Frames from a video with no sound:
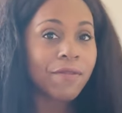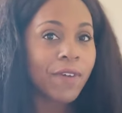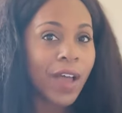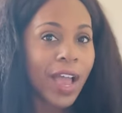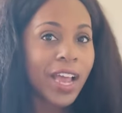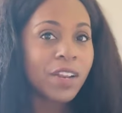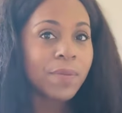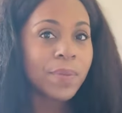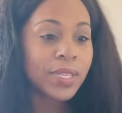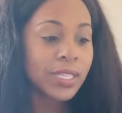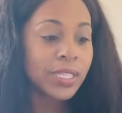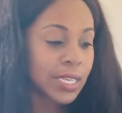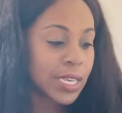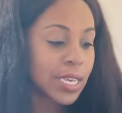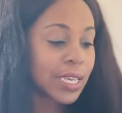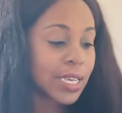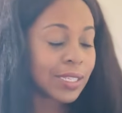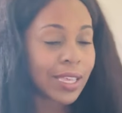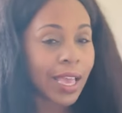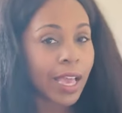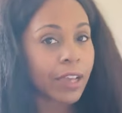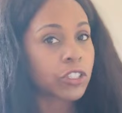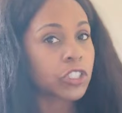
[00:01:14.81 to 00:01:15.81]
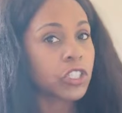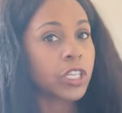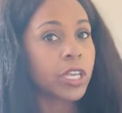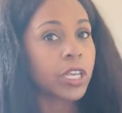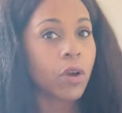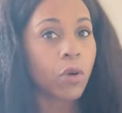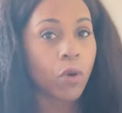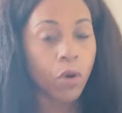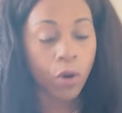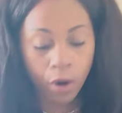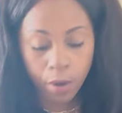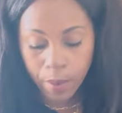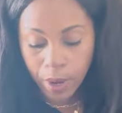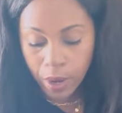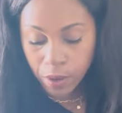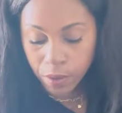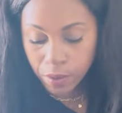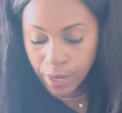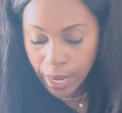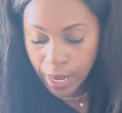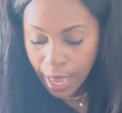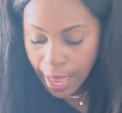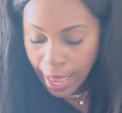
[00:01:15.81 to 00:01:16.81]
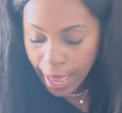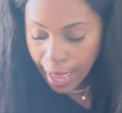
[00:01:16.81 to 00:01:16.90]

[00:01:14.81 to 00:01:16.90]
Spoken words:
vitamin D is actually a hormone,